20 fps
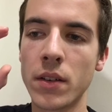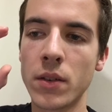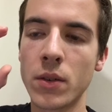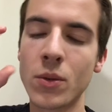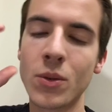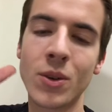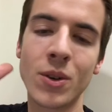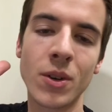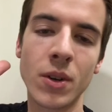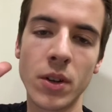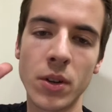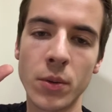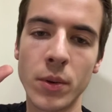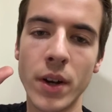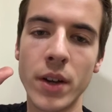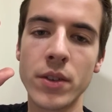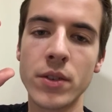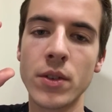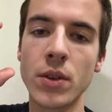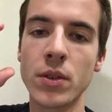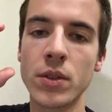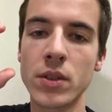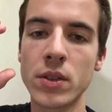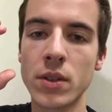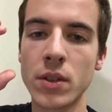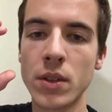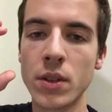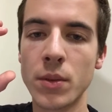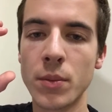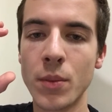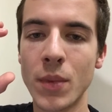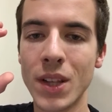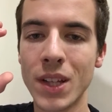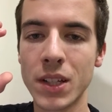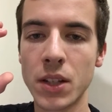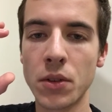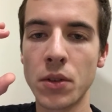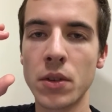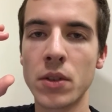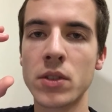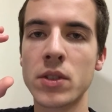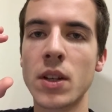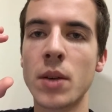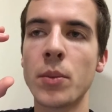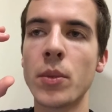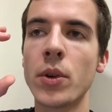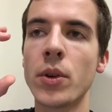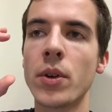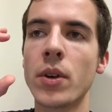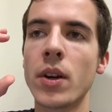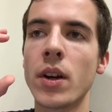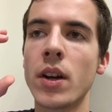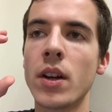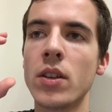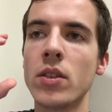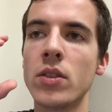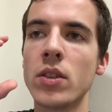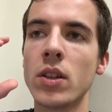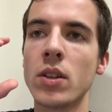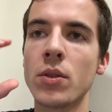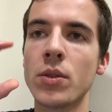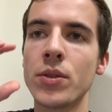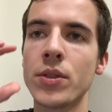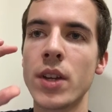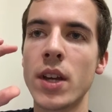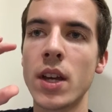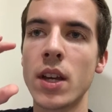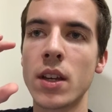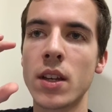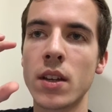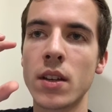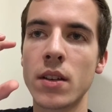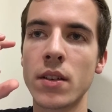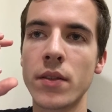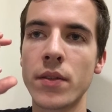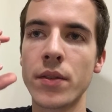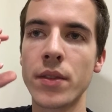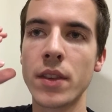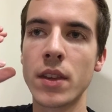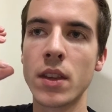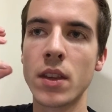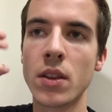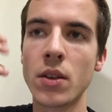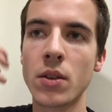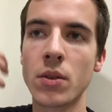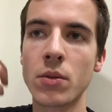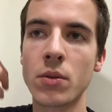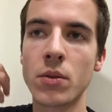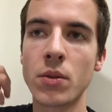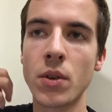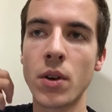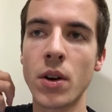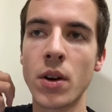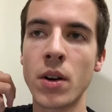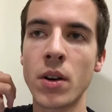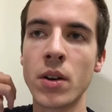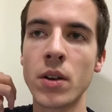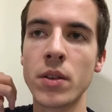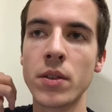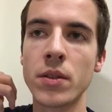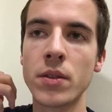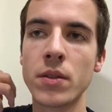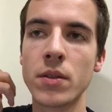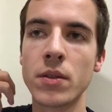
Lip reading: or otherwise known as a molecular assembler, and it'll take the raw